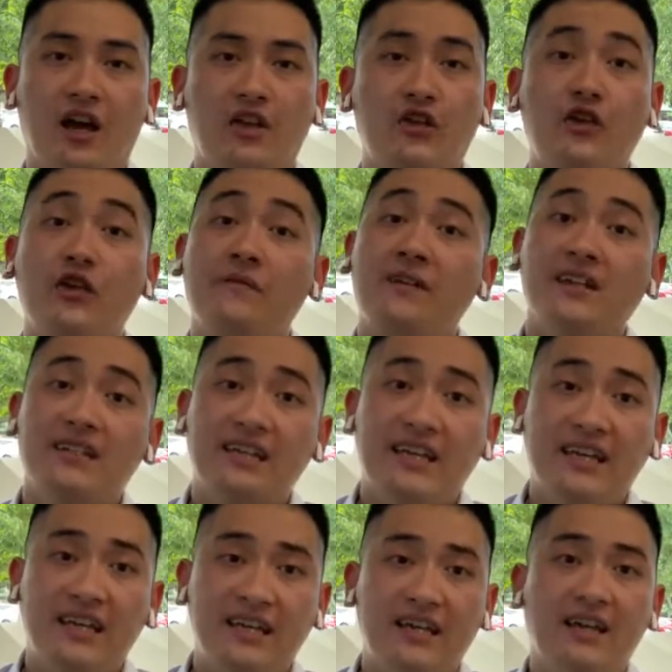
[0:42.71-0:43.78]

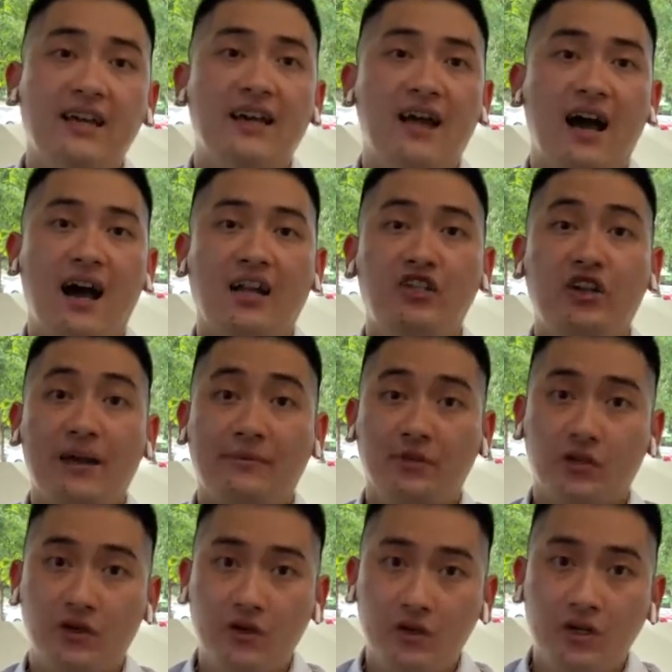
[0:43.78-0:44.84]
university, James
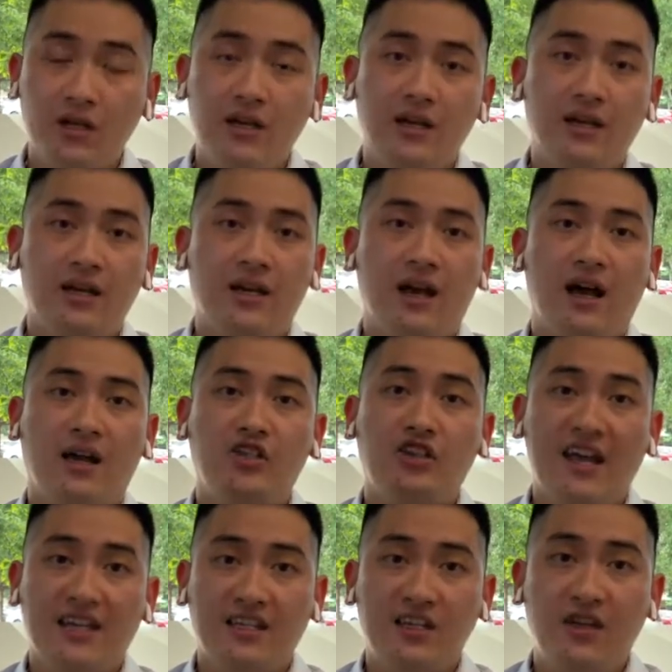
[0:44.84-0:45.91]
Cook,
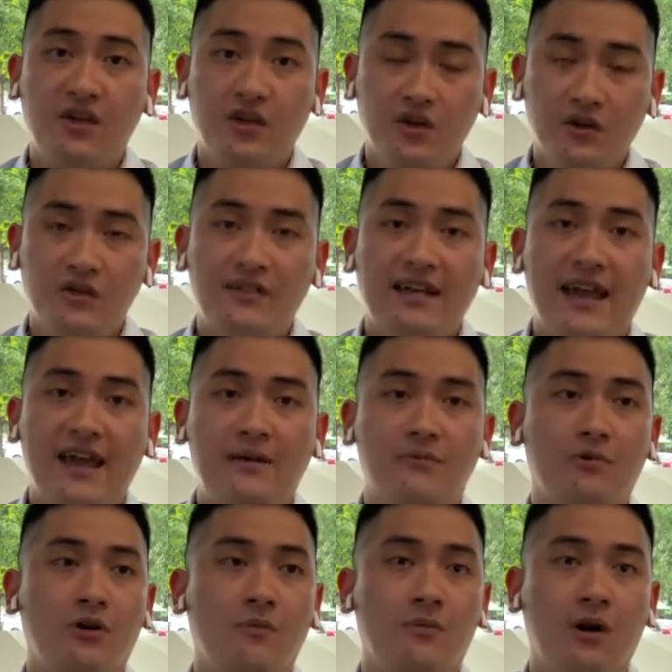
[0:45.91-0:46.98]
JCU, they
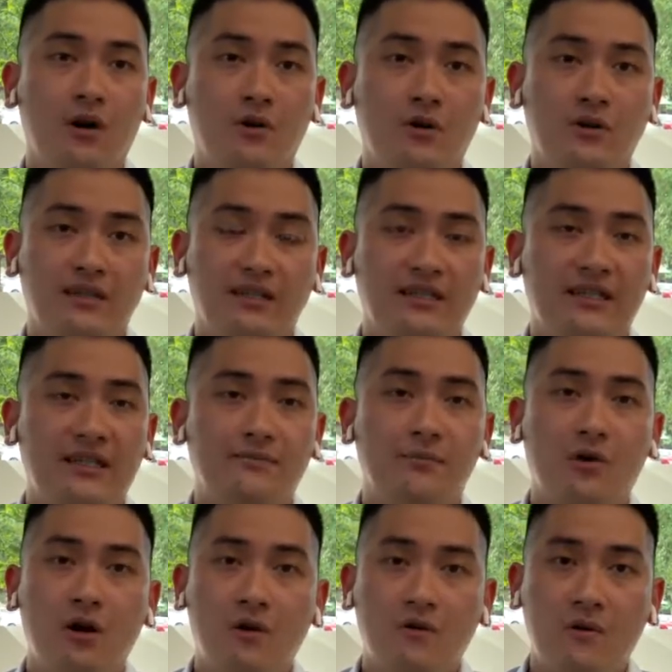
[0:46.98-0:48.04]
promote this
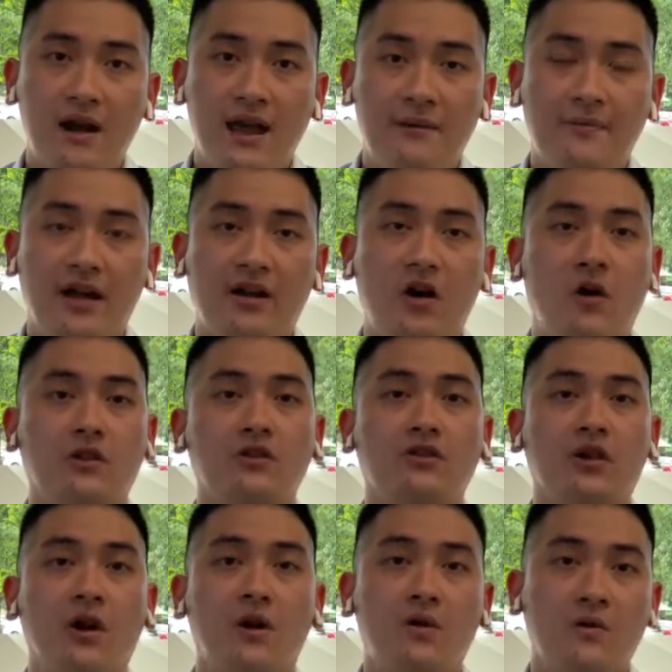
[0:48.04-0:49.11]
program, and
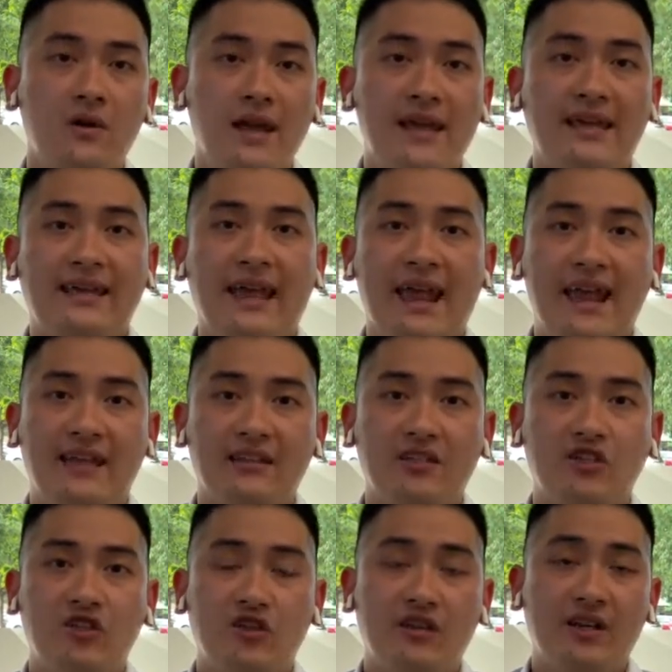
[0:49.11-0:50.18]
also Cairns
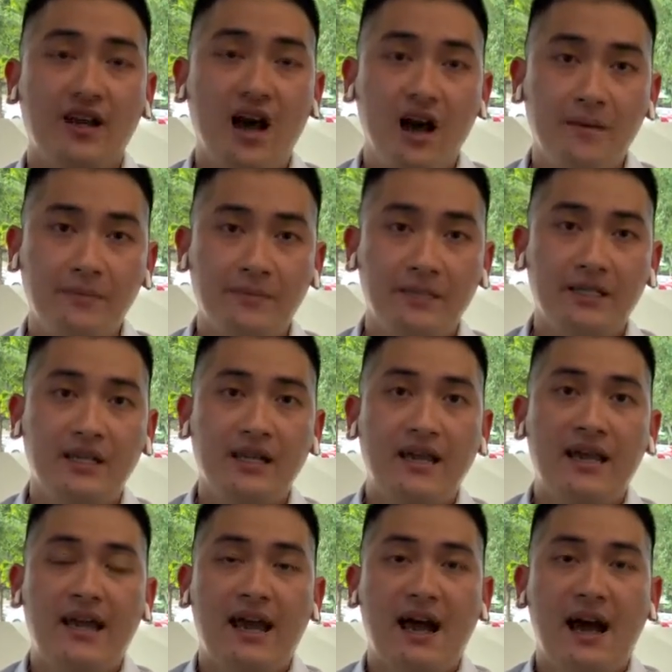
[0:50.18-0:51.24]
Student Hubs.
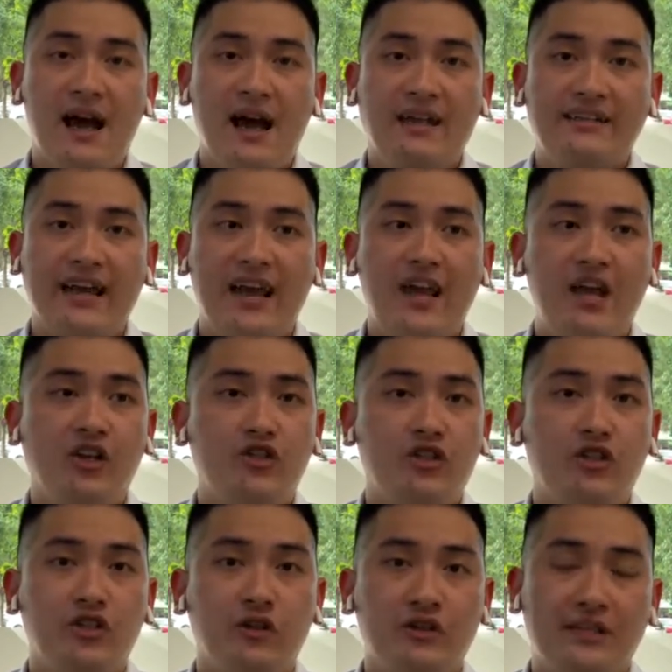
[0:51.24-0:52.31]
They
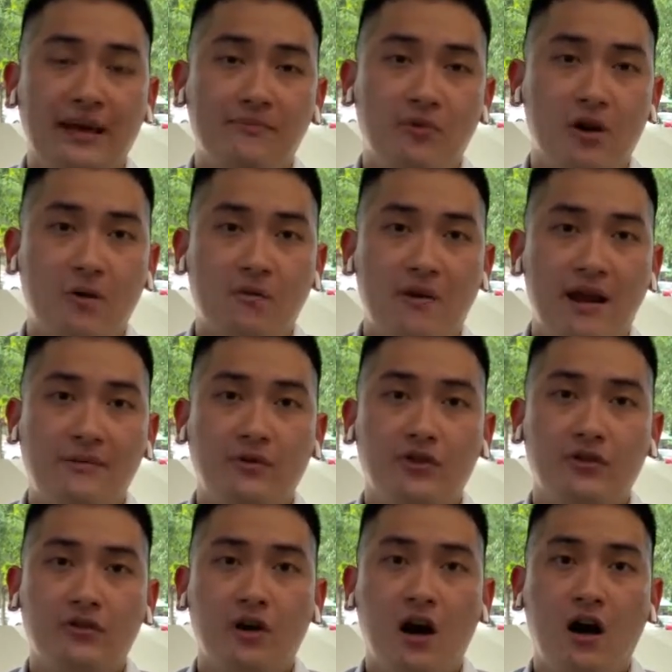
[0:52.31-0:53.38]
introduced that program
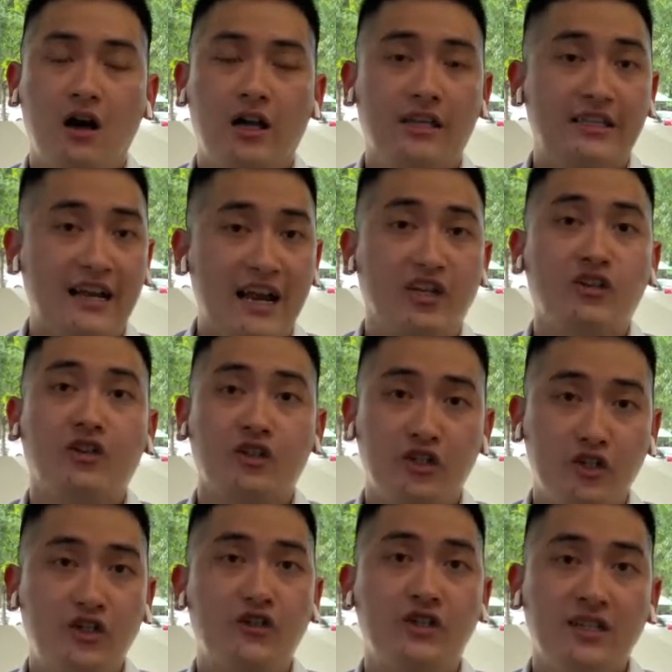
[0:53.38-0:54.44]
to international
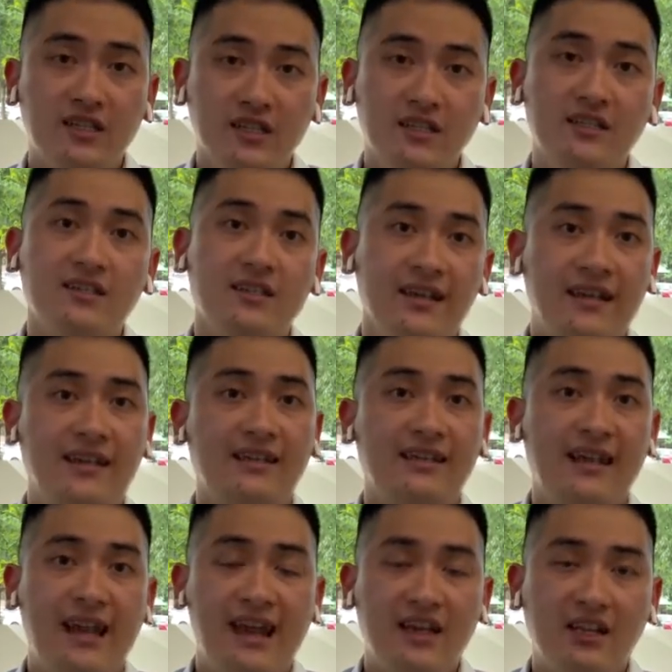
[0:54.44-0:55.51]
students in
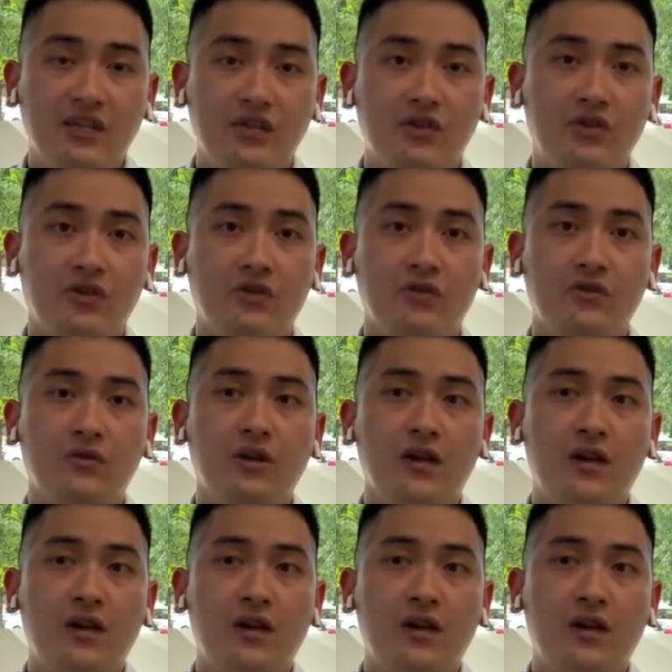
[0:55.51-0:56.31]
Cairns to